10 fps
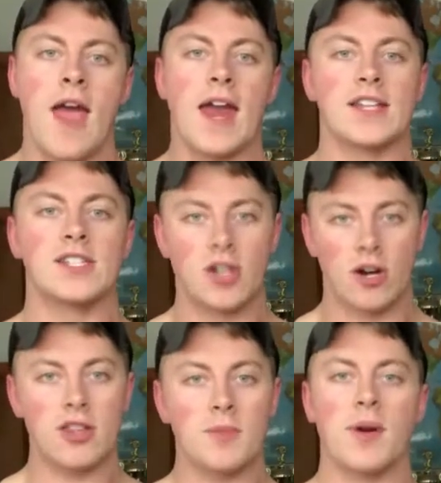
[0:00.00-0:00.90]
and I
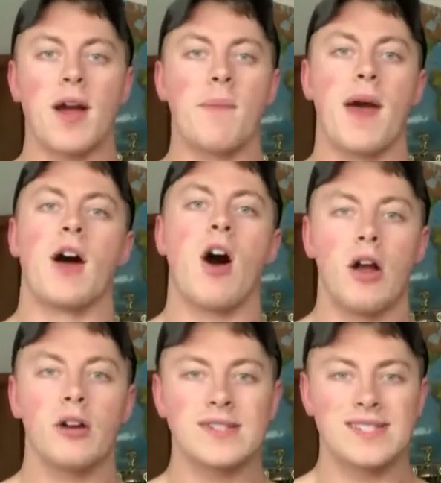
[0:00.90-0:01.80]
started the prep at
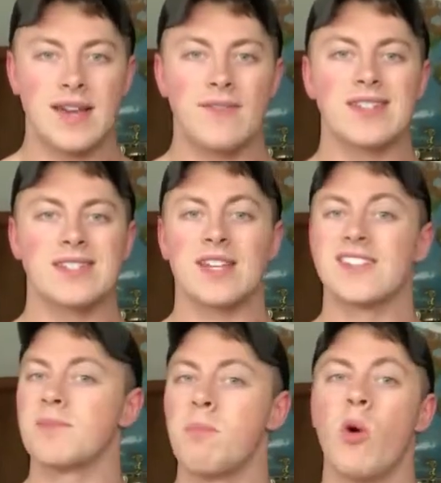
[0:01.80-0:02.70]
one seventy-six